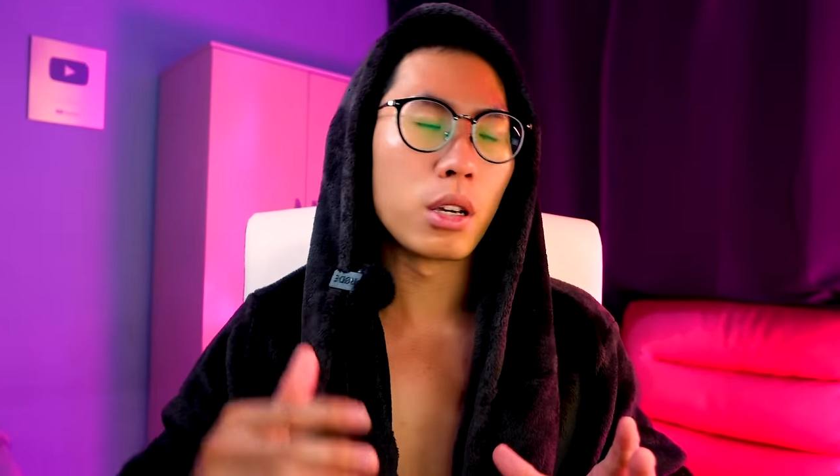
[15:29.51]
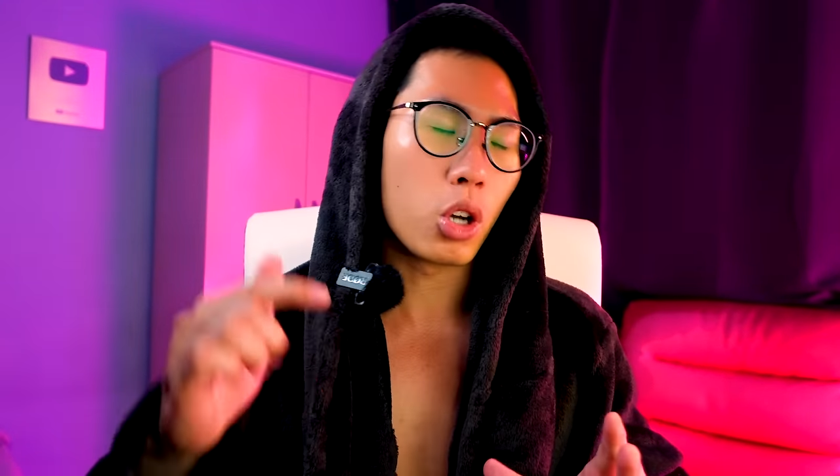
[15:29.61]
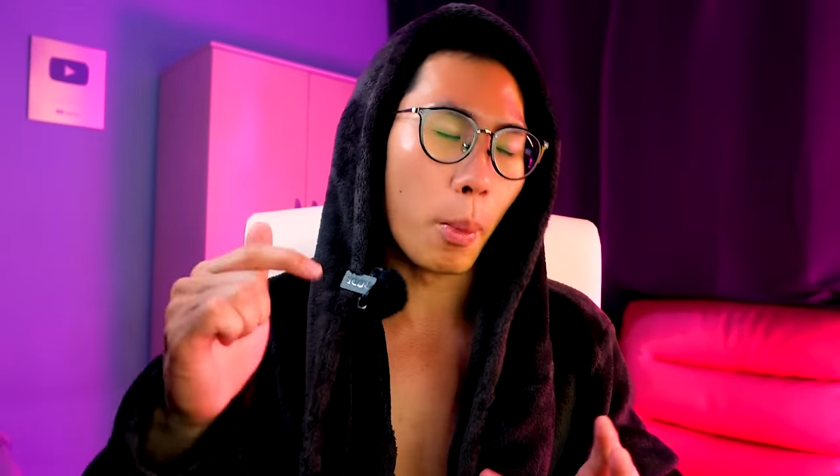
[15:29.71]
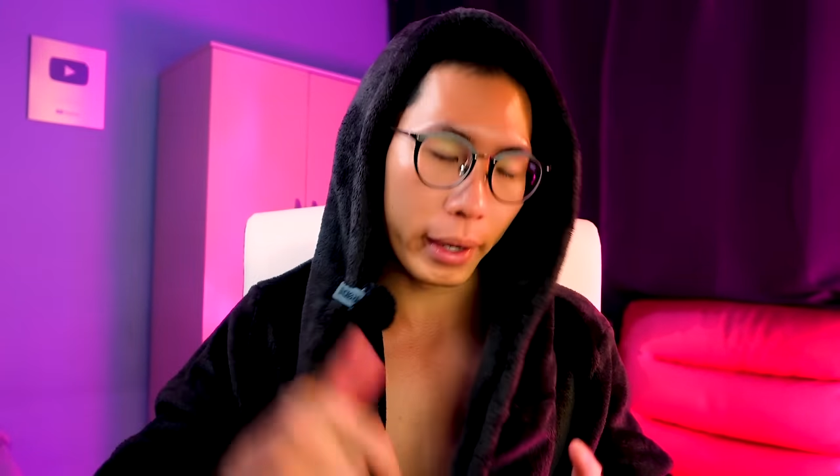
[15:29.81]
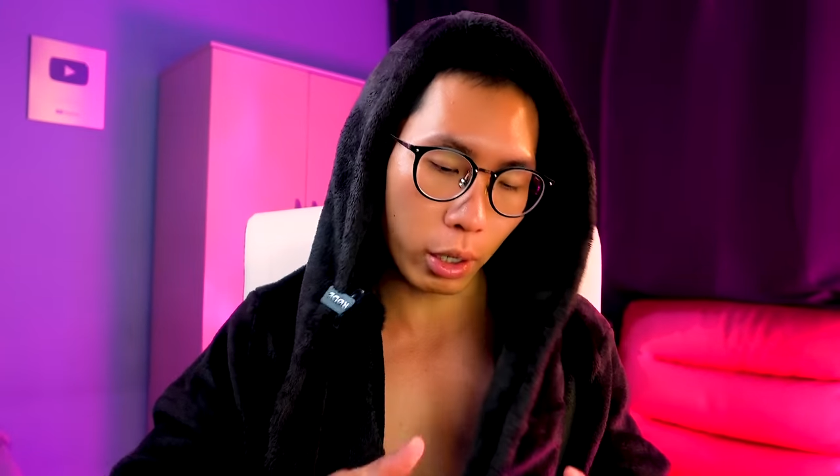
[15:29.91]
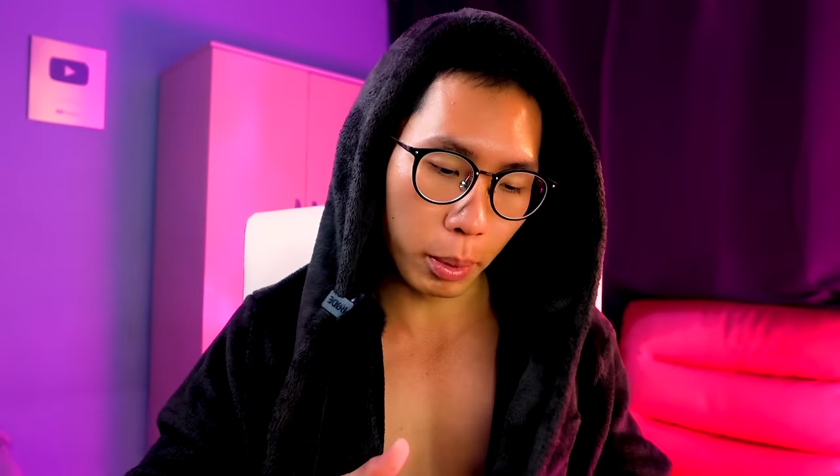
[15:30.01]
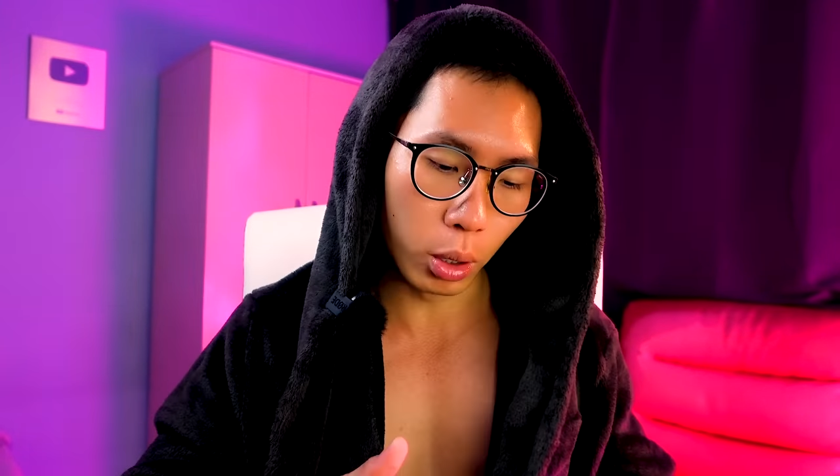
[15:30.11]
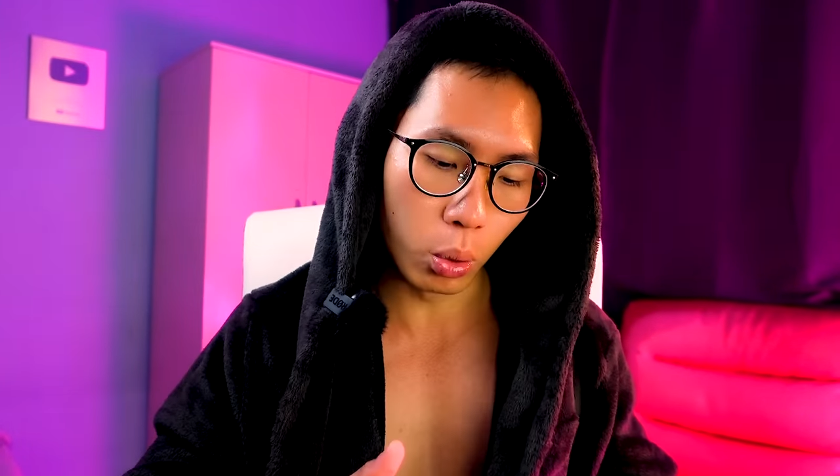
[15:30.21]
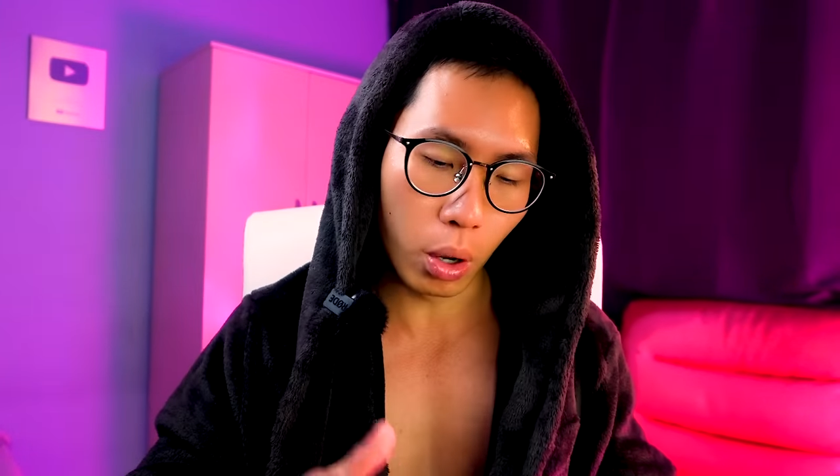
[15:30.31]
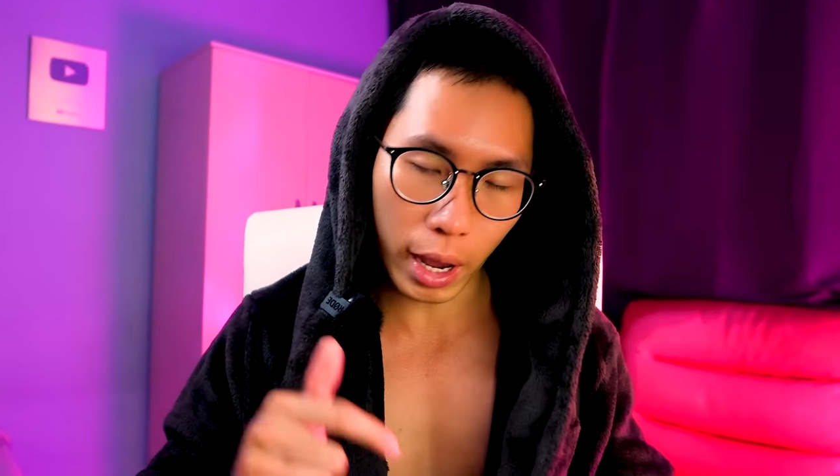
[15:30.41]
comment down
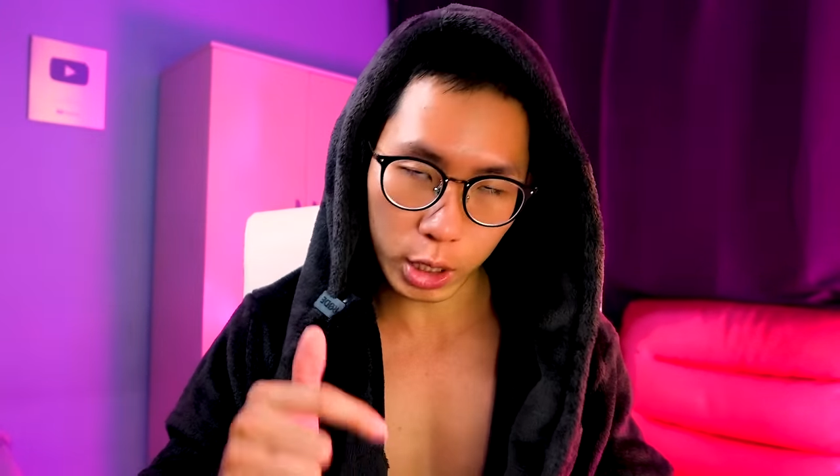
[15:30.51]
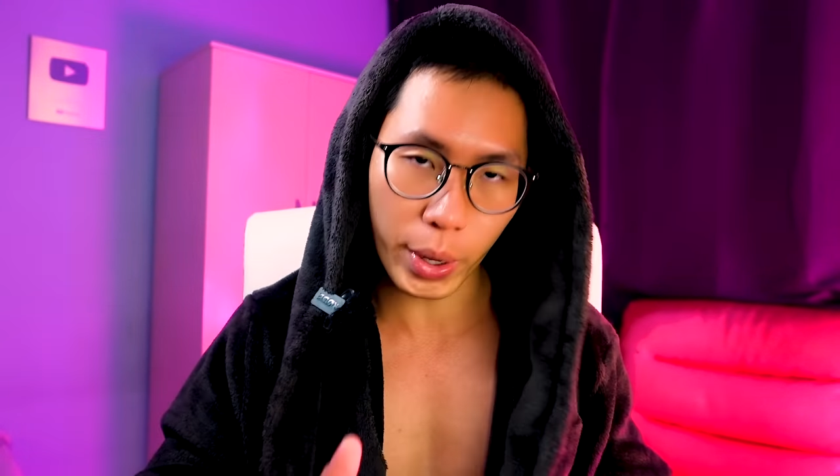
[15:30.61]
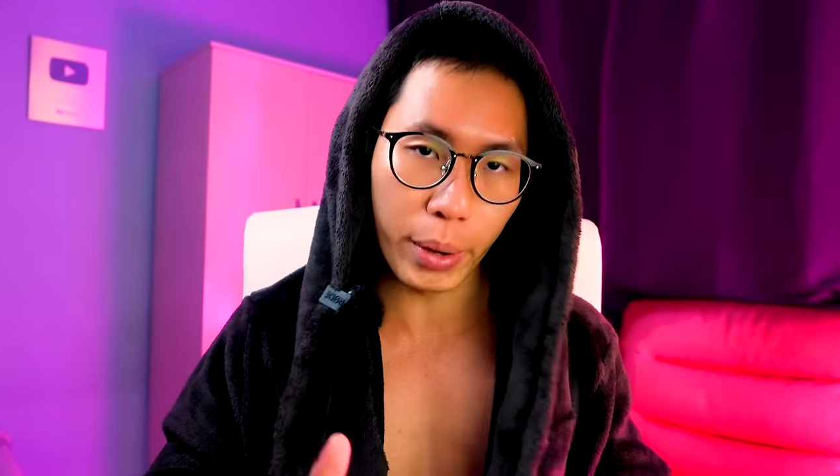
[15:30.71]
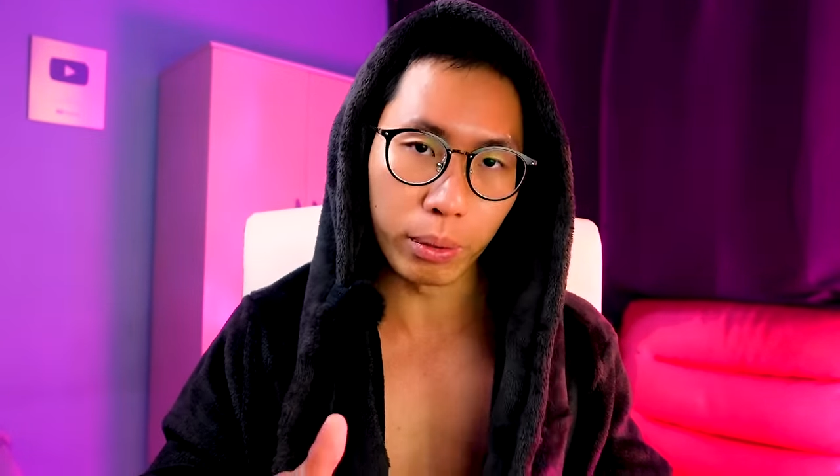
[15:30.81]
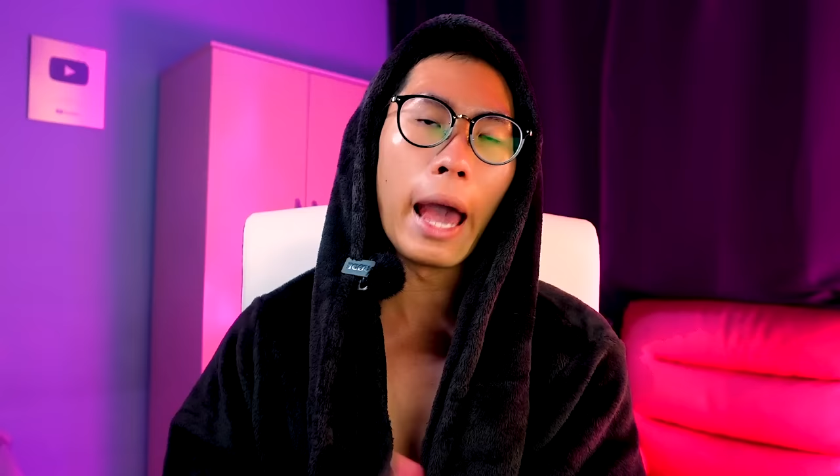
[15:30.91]
below as well.